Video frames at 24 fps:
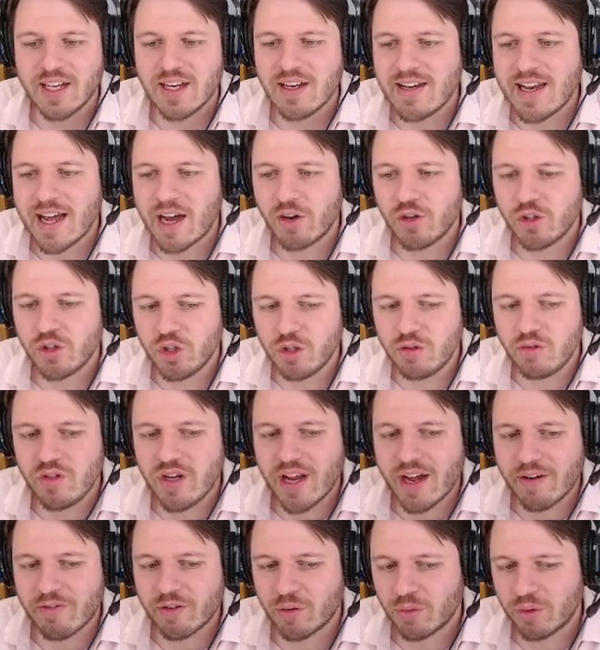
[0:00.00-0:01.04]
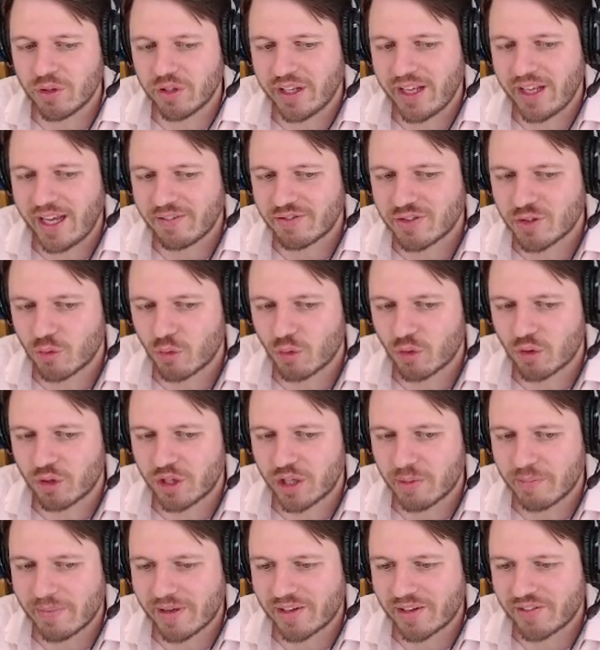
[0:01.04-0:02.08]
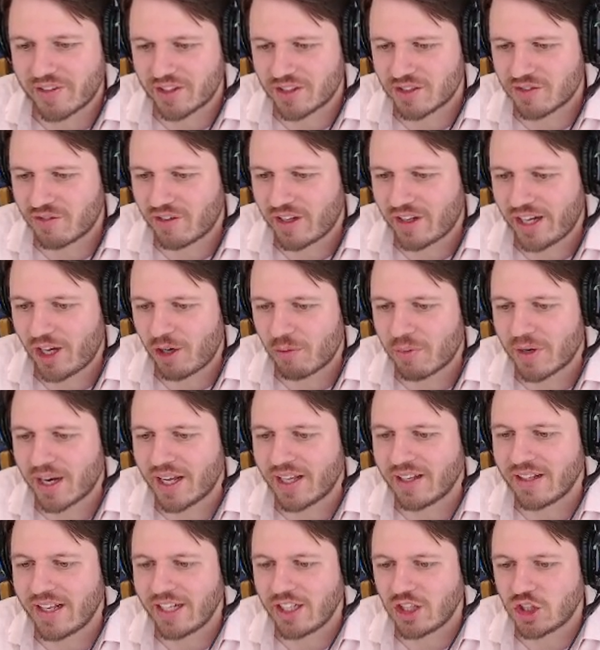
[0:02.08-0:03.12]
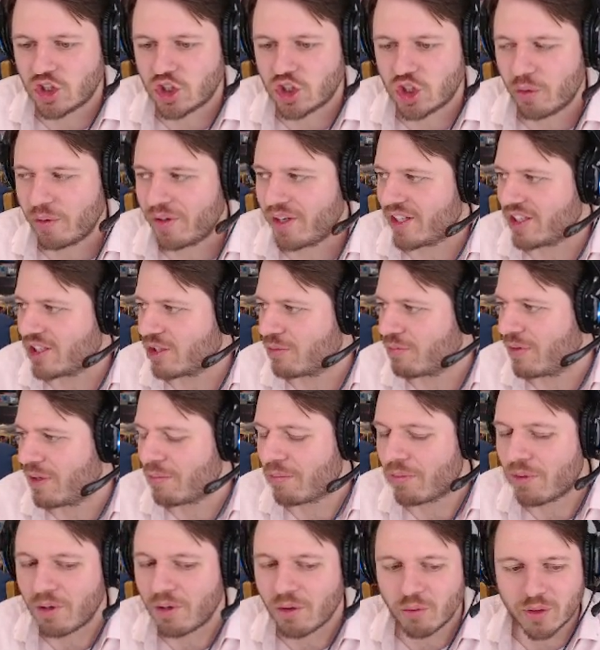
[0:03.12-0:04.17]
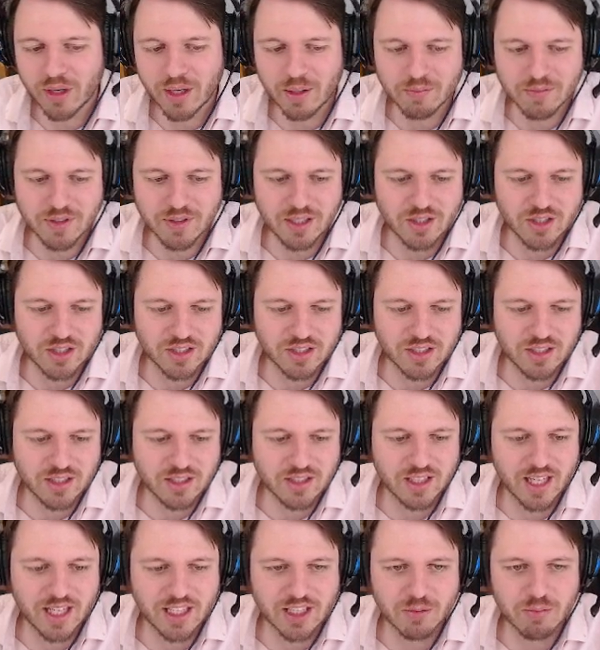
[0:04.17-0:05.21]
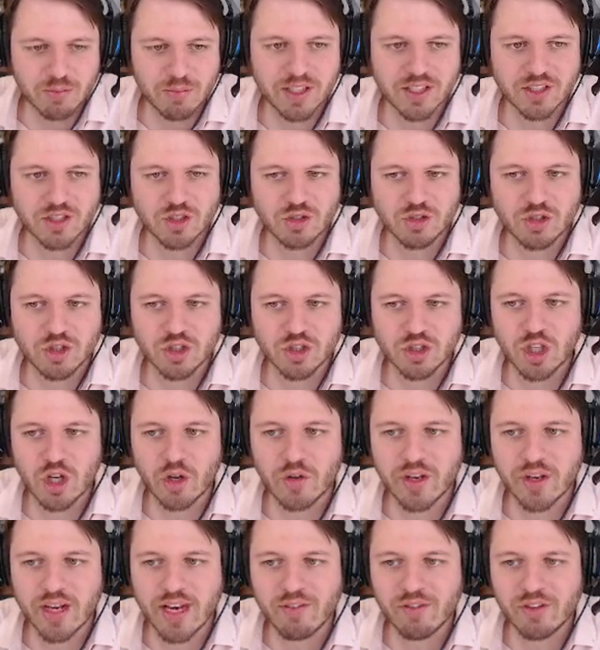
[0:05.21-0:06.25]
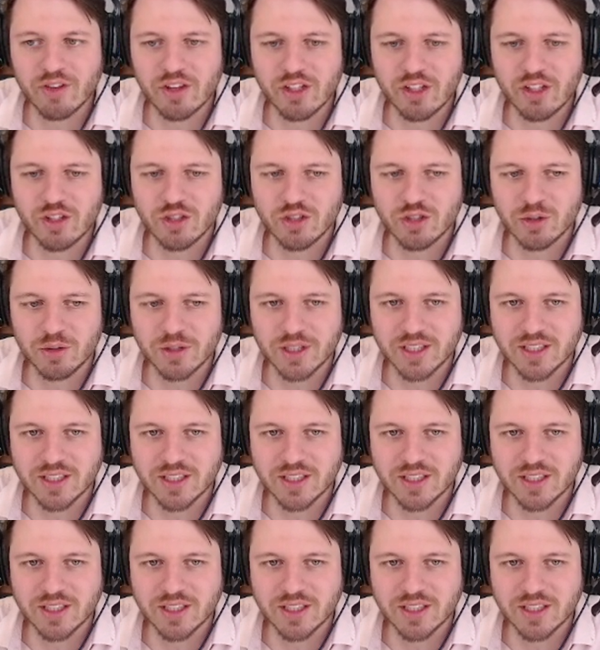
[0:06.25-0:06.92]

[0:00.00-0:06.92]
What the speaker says: Now, you never really have to worry about this file, but I like showing it to people when I'm teaching TTS because you should know that everything you're doing in